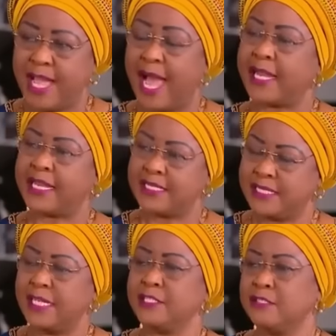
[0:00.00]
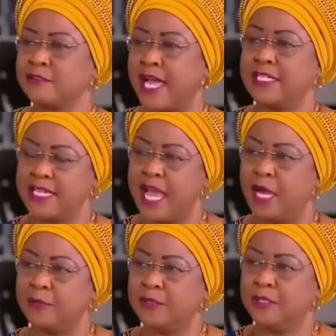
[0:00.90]
I can tell you right
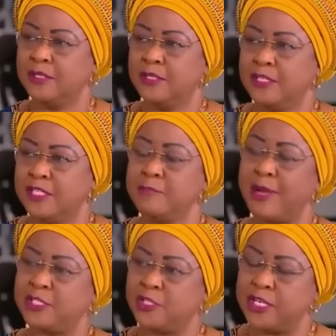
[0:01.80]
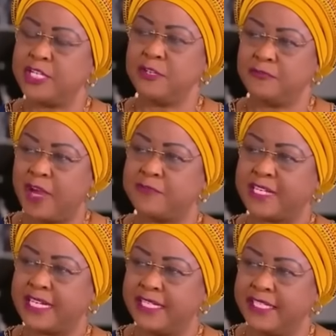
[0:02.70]
now, the majority of African